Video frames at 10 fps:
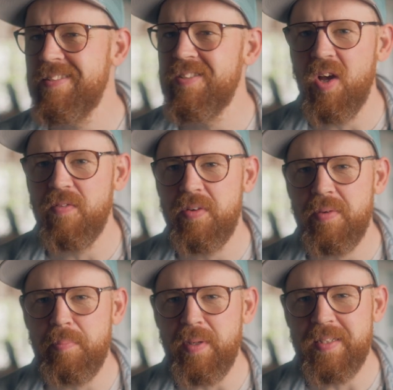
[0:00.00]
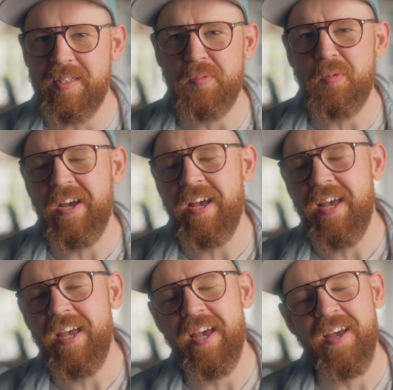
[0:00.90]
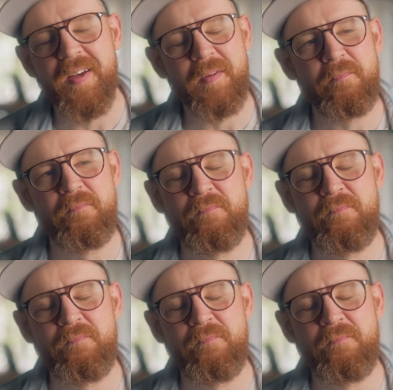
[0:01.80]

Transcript: not very pleasing to my eye.